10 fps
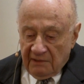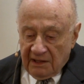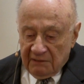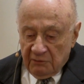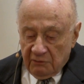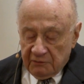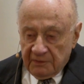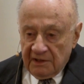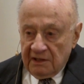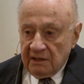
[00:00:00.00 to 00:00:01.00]
Iowa was
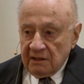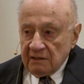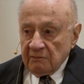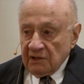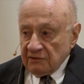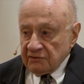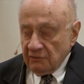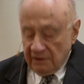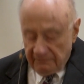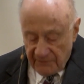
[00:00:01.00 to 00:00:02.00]
playing
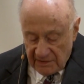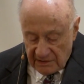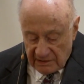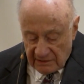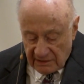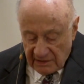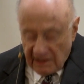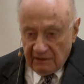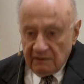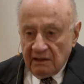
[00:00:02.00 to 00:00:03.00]
Minnesota and they
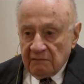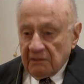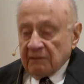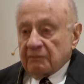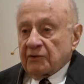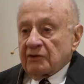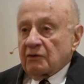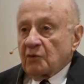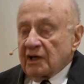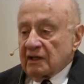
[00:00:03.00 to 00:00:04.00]
had my
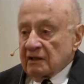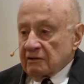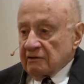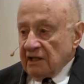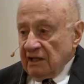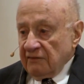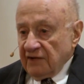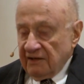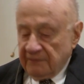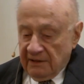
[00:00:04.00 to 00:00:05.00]
brother weighed
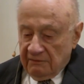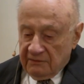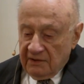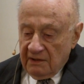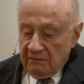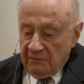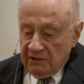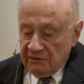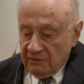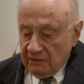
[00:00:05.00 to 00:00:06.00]
185 pounds.
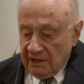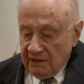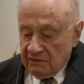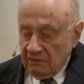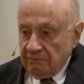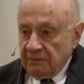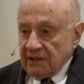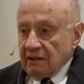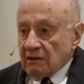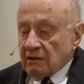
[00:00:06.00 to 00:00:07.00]
Minnesota had two
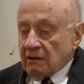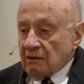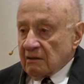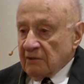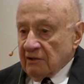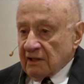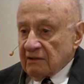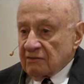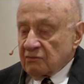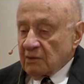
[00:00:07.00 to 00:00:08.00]
big
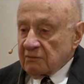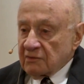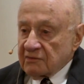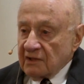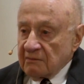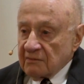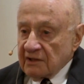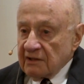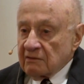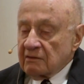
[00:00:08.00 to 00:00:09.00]
All-Americans. One was named
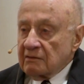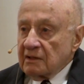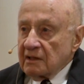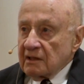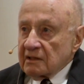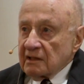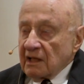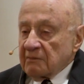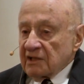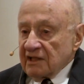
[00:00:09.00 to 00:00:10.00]
Leo
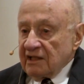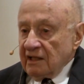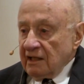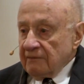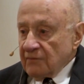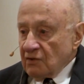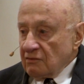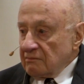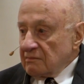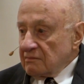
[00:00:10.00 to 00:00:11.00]
Nomellini,
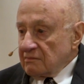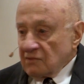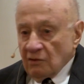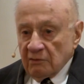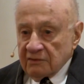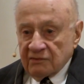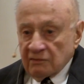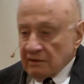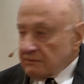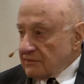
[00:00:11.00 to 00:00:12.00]
who no one's
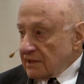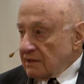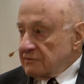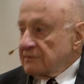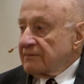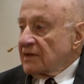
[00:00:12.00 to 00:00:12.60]
heard of, I guess.